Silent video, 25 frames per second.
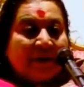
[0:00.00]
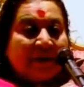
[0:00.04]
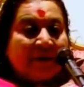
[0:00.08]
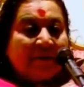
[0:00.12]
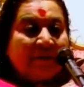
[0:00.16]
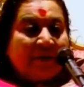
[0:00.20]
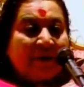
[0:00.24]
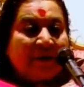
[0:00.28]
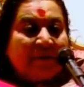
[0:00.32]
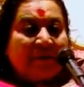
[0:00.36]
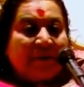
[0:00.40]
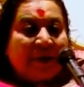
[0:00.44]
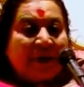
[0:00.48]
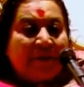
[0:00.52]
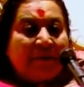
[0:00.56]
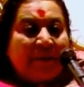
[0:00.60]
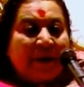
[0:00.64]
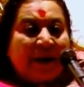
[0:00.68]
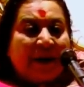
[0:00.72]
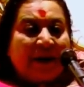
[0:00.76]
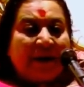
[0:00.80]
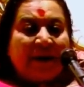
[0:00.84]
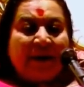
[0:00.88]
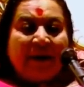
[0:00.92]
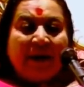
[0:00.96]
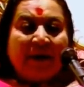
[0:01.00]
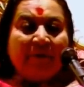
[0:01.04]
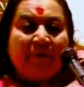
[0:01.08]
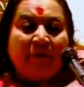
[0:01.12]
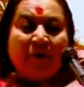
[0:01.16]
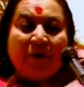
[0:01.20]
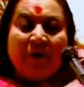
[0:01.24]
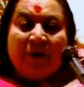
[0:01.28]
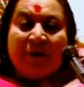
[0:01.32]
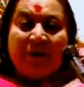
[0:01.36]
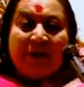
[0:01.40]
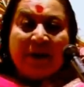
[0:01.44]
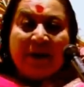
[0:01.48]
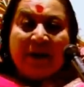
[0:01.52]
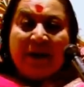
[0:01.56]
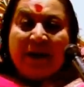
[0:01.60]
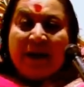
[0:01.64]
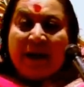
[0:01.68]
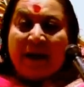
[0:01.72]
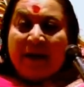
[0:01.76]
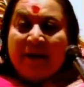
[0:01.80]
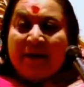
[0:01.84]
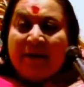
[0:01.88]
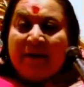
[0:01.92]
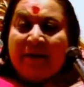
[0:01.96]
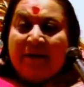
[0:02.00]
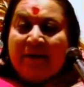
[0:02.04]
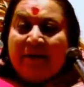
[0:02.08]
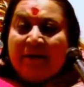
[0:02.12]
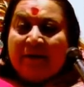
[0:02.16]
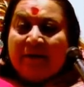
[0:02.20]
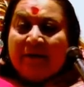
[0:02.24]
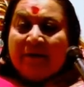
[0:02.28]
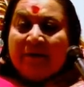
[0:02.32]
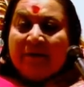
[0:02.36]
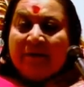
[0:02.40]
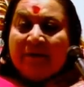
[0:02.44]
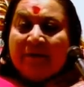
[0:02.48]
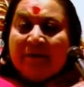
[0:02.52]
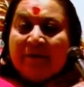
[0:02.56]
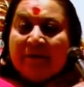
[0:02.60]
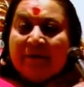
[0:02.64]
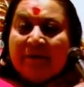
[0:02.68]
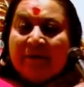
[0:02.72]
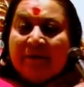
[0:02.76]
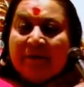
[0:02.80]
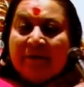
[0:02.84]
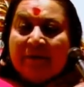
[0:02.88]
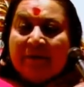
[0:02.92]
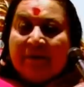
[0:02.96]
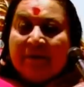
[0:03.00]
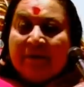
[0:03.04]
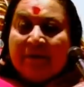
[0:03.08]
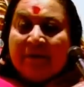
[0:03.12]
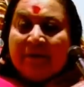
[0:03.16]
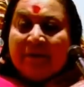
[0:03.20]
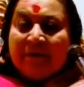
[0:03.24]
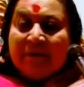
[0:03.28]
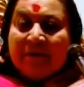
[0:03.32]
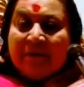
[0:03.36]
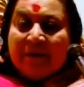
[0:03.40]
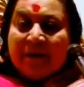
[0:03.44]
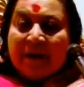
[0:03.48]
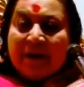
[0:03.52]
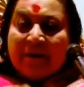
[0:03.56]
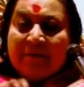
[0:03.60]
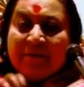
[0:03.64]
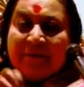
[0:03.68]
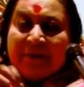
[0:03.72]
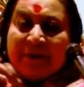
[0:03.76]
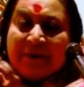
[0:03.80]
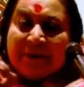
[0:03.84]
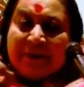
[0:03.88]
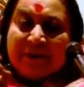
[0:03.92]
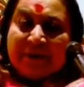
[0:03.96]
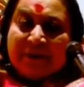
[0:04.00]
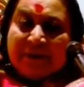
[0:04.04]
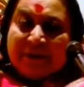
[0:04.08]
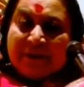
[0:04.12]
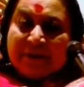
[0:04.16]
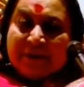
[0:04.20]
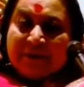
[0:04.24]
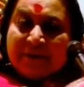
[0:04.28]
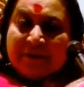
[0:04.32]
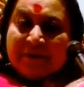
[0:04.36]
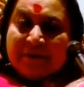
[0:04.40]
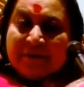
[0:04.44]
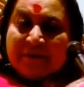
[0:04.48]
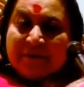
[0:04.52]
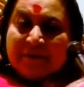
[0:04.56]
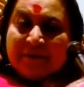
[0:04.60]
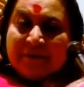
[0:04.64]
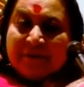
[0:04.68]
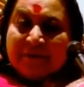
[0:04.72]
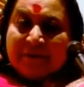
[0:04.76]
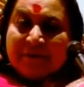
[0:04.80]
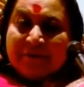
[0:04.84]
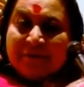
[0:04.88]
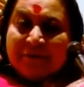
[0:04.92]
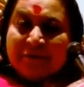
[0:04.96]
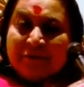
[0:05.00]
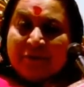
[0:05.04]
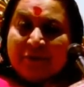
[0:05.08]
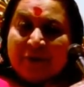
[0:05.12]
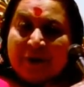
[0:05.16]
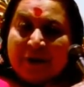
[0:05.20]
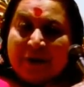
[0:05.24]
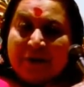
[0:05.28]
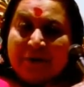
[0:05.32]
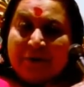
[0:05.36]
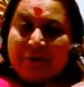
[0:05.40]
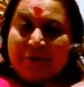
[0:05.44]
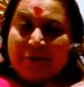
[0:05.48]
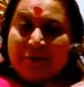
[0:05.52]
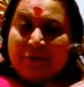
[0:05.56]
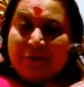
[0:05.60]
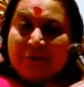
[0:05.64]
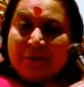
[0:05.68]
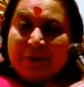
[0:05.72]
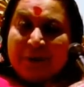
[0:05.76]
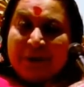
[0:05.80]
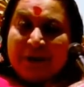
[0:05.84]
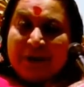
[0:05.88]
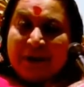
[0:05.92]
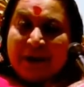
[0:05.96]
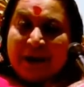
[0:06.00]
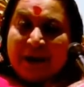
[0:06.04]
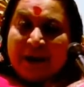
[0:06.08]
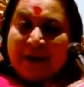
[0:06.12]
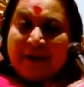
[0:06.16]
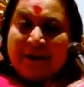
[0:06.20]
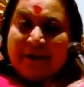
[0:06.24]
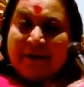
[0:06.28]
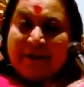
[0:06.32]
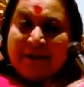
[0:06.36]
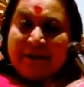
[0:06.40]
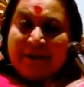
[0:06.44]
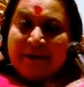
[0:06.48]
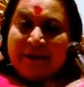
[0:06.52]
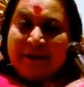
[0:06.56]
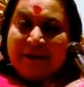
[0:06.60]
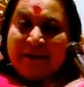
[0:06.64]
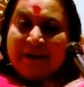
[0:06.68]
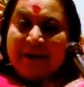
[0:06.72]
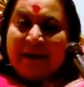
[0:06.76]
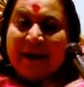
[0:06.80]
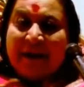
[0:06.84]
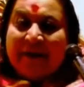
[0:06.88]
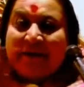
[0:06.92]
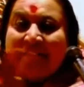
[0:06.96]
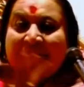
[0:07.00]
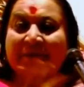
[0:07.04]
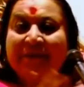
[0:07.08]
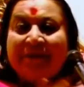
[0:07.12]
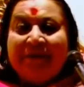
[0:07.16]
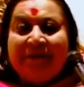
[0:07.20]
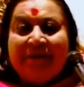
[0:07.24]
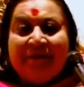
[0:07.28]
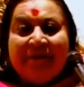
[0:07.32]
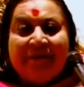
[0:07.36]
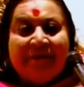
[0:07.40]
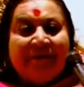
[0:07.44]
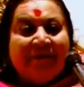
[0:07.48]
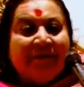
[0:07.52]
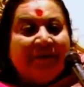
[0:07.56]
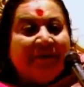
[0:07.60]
Even if I'm angry, I'm not really angry. I'm just trying to be angry in an acting.